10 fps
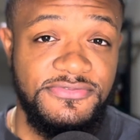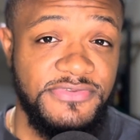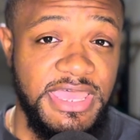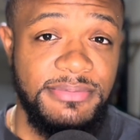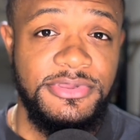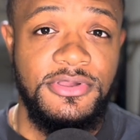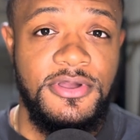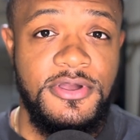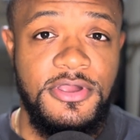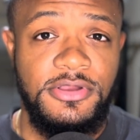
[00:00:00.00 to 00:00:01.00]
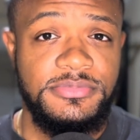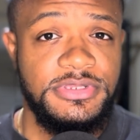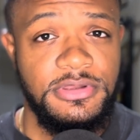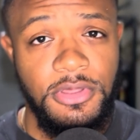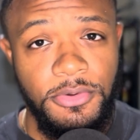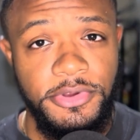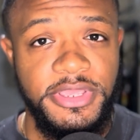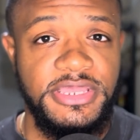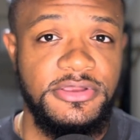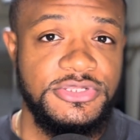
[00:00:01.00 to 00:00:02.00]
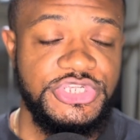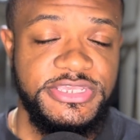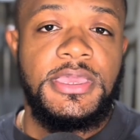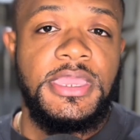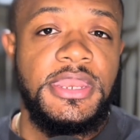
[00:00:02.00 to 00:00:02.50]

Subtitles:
flabbier arms, lower energy,